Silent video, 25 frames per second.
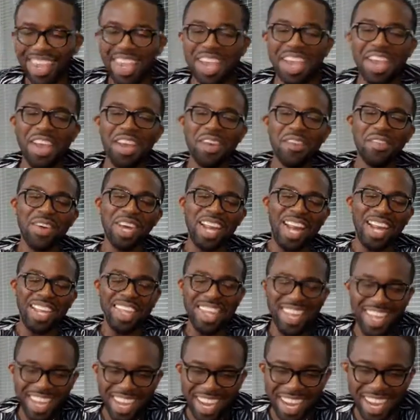Well, I
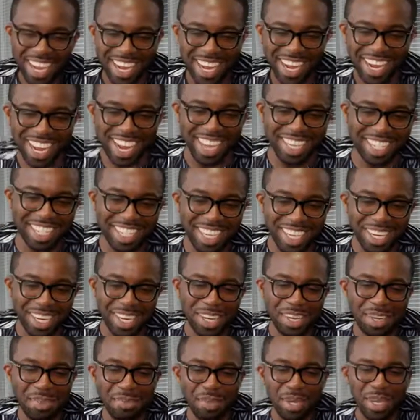think I said a
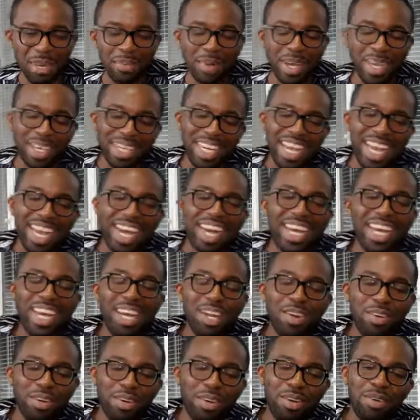little bit about that
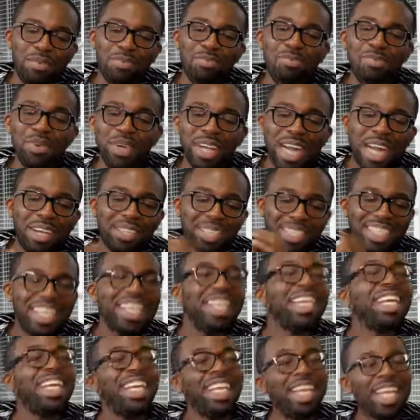earlier on, but I'll say
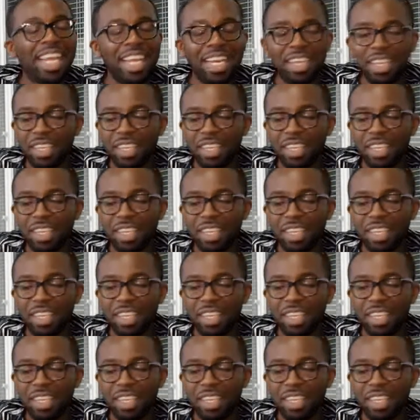it again.